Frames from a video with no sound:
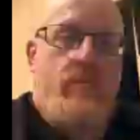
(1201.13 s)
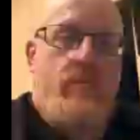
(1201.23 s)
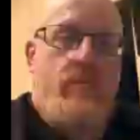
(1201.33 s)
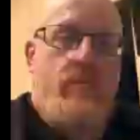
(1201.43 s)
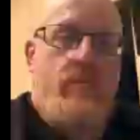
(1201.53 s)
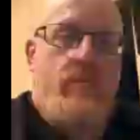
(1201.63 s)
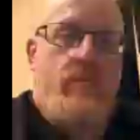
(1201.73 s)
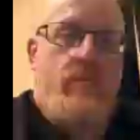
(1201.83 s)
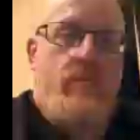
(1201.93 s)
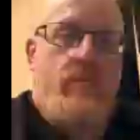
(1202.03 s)

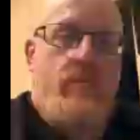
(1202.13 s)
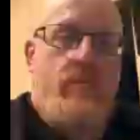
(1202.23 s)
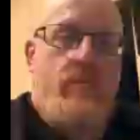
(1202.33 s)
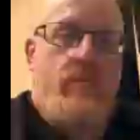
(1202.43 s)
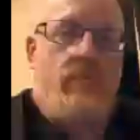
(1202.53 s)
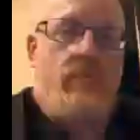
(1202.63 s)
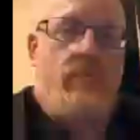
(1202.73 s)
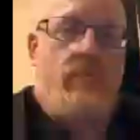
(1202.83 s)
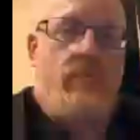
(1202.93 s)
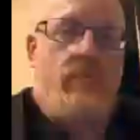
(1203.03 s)

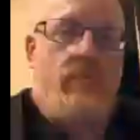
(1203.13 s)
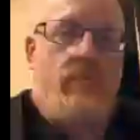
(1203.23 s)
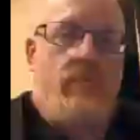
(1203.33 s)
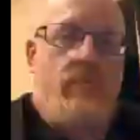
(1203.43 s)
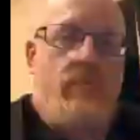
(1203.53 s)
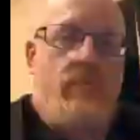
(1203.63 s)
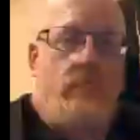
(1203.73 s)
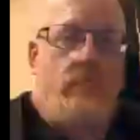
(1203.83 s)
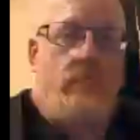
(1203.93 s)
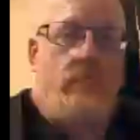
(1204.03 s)

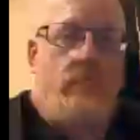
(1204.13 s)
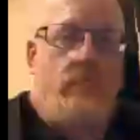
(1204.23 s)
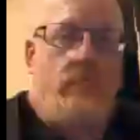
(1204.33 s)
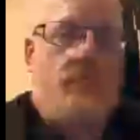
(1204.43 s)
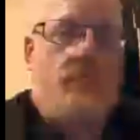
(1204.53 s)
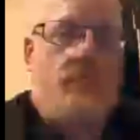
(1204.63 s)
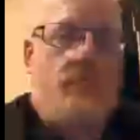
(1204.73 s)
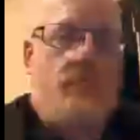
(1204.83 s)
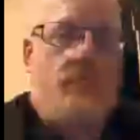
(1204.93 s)
No words are spoken by the person on screen.